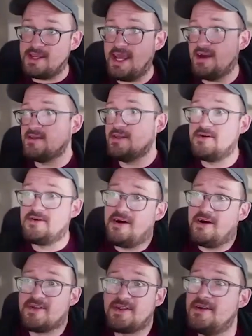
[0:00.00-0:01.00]
download
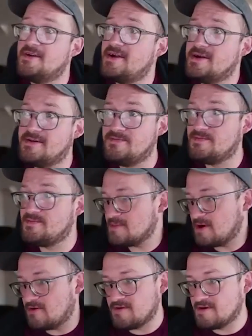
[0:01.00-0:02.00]
of Ethereum
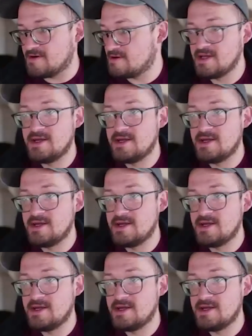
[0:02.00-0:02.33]
over